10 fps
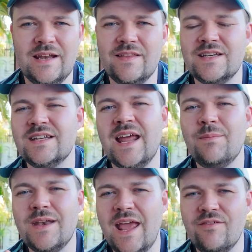Now that didn't
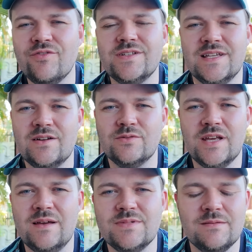happen every single time.